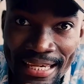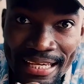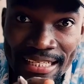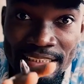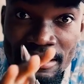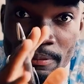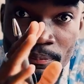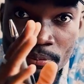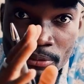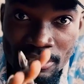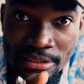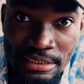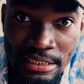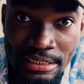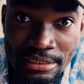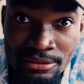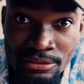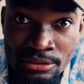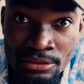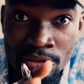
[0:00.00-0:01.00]

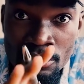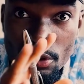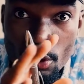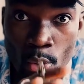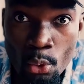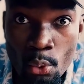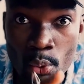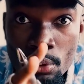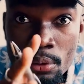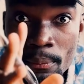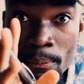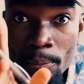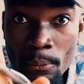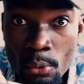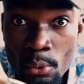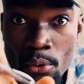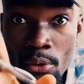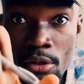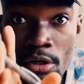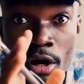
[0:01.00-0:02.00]
80% or
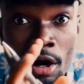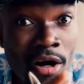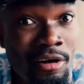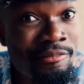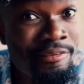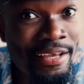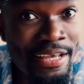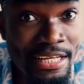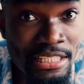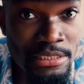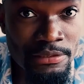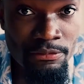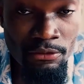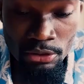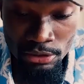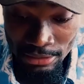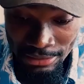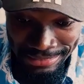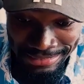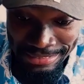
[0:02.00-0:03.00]
more of hedge
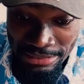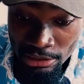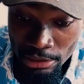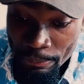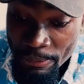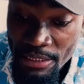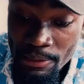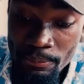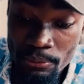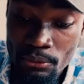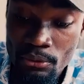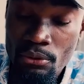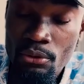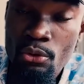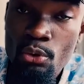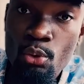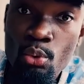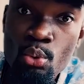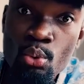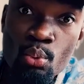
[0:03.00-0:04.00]
funds, these are
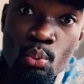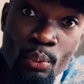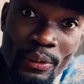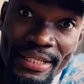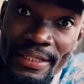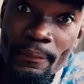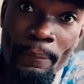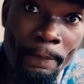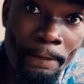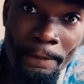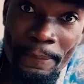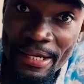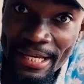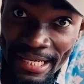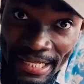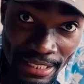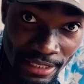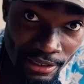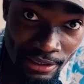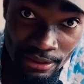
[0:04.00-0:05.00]
people who we
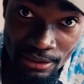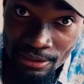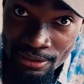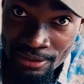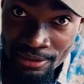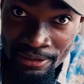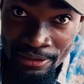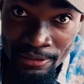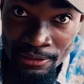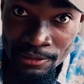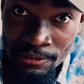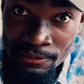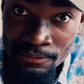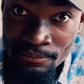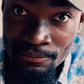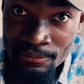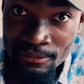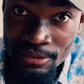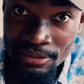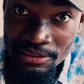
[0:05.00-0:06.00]
pay
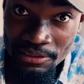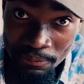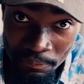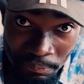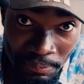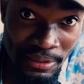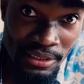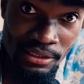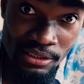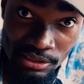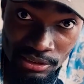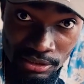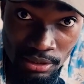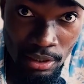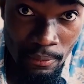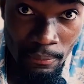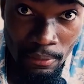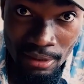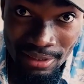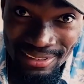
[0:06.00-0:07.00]
to beat the
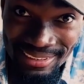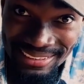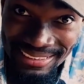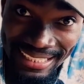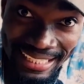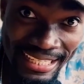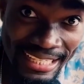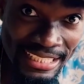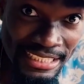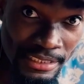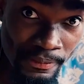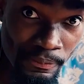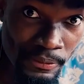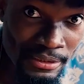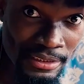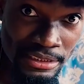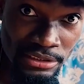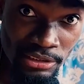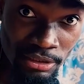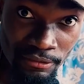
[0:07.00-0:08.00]
stock market,
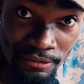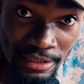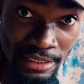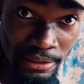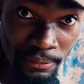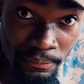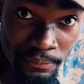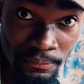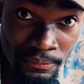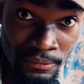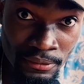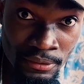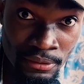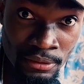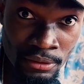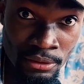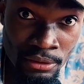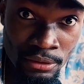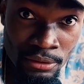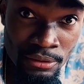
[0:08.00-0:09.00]
80% of them
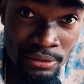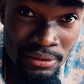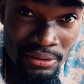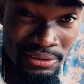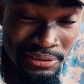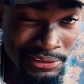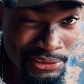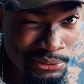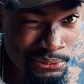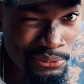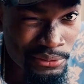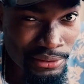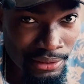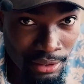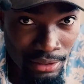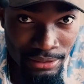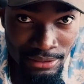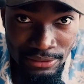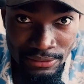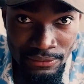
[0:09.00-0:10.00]
do
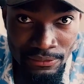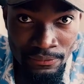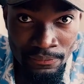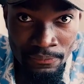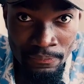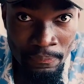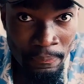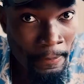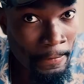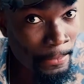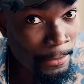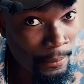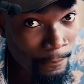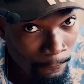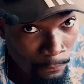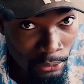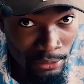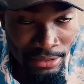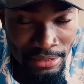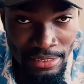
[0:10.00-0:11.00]
not.
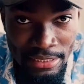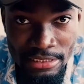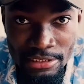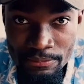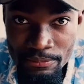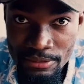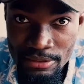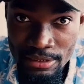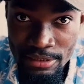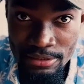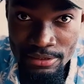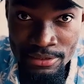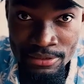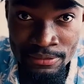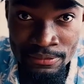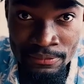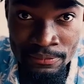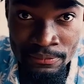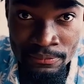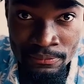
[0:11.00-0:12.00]
More than
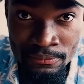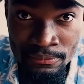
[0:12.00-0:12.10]
80%.